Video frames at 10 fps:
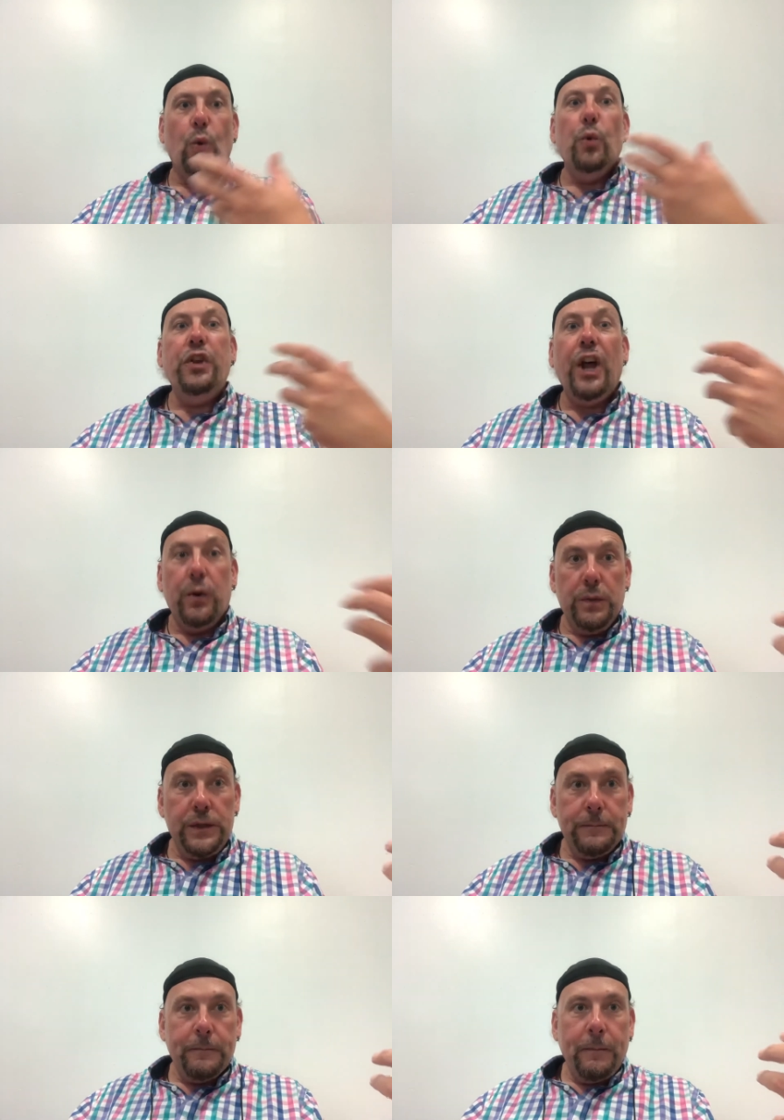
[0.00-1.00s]
or
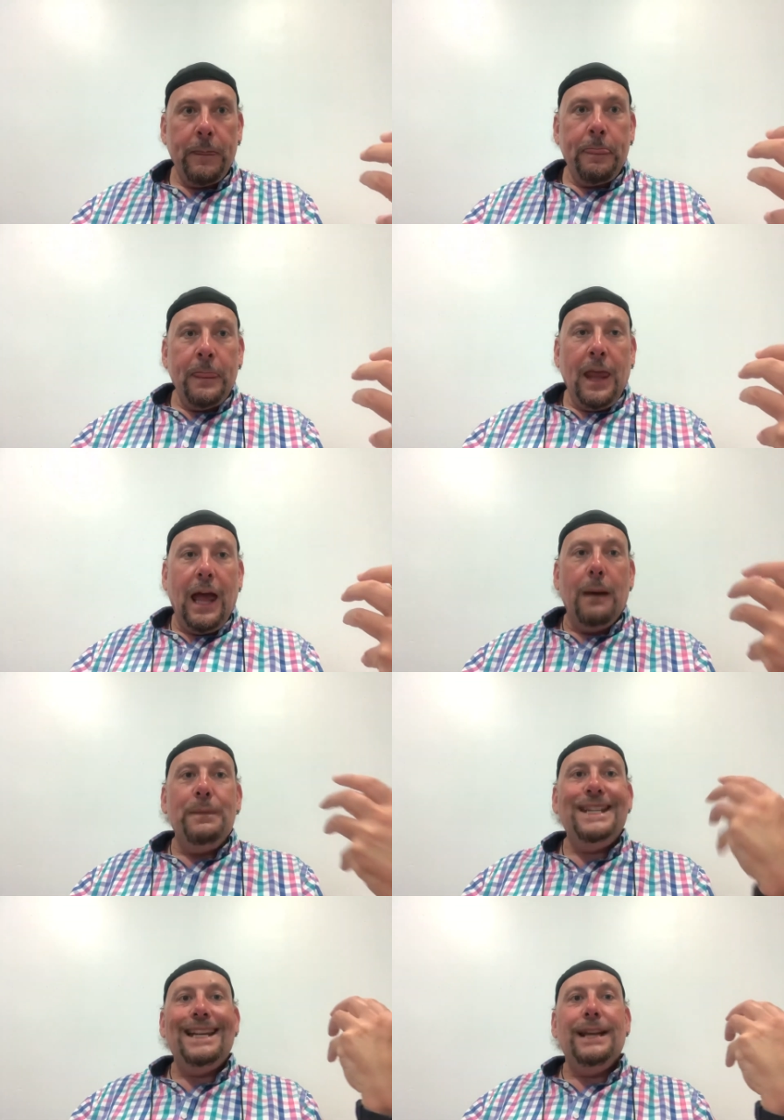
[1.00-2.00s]
don't,
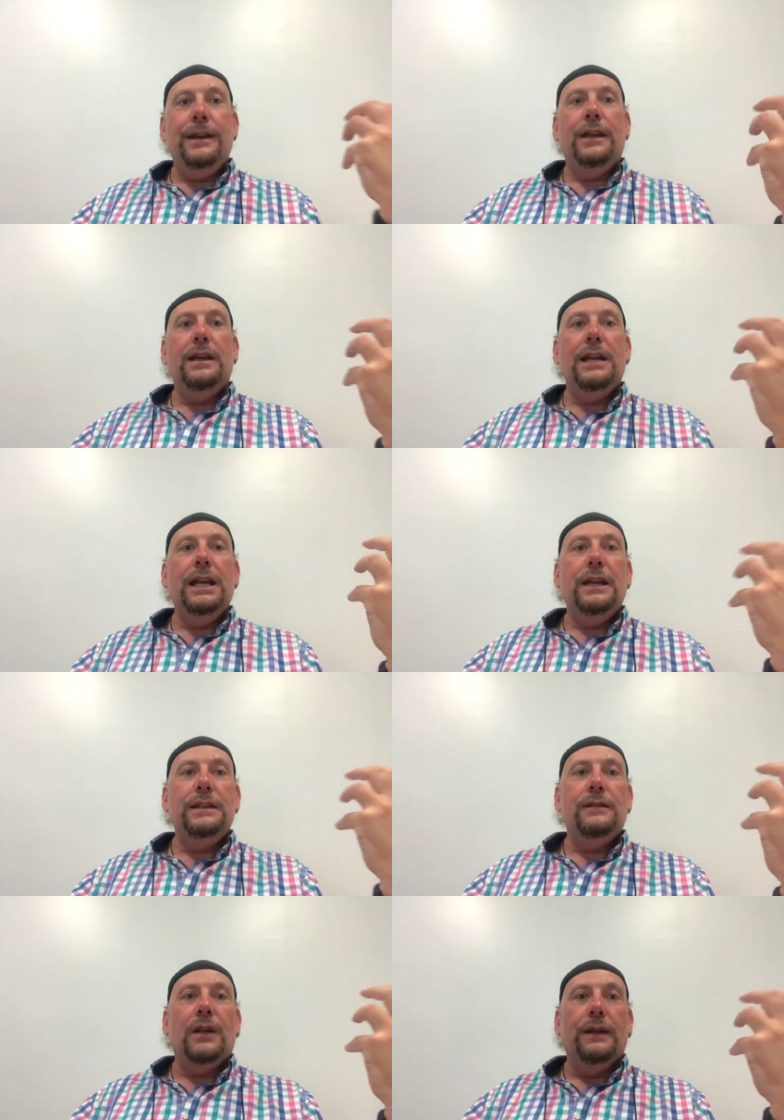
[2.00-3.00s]
particularly in the early
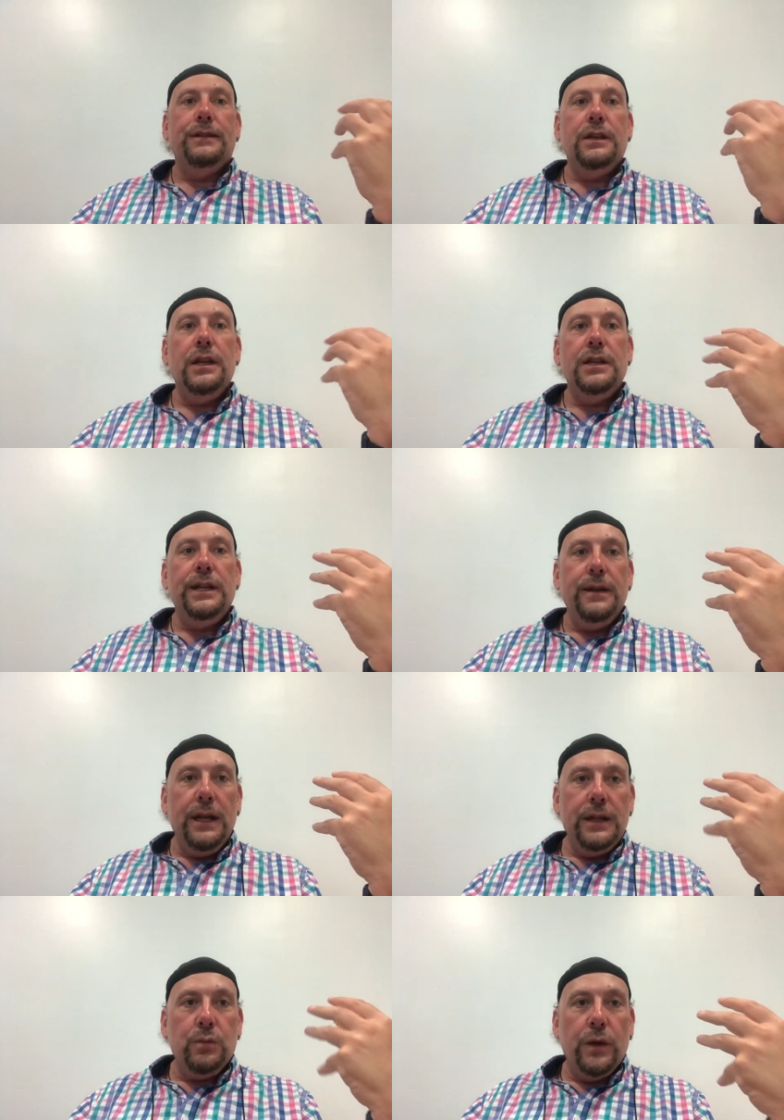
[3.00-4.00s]
years of life, so usually
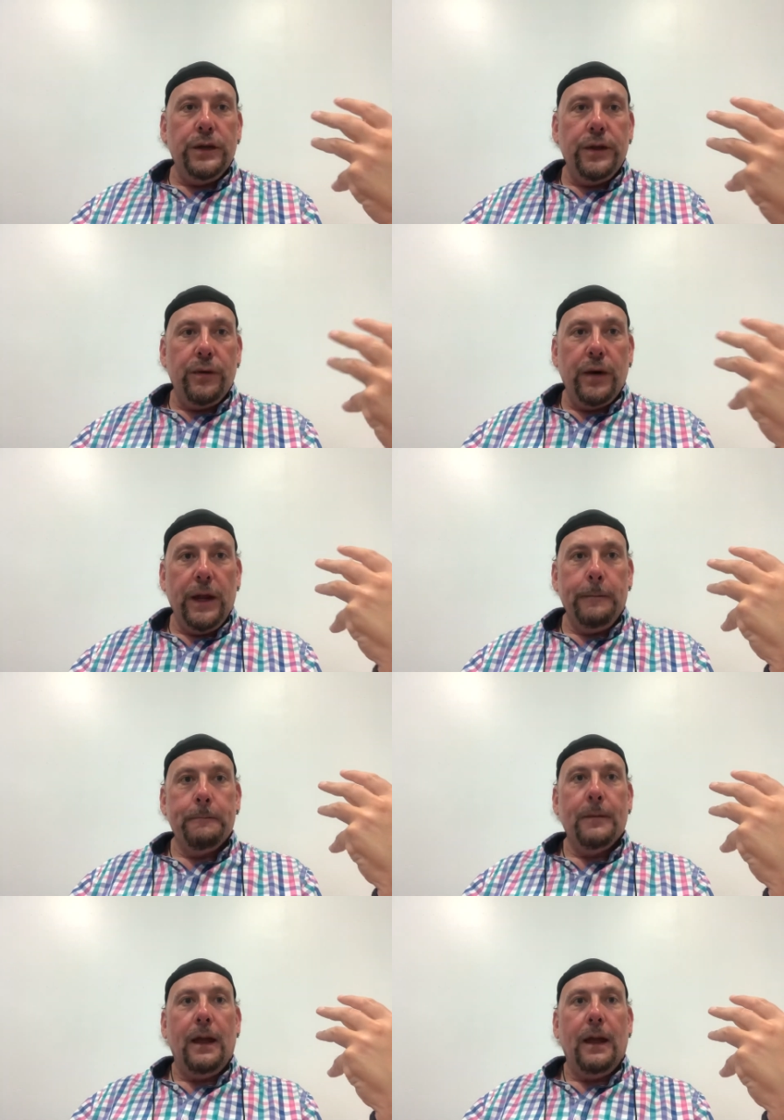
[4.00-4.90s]
years 1 to 3.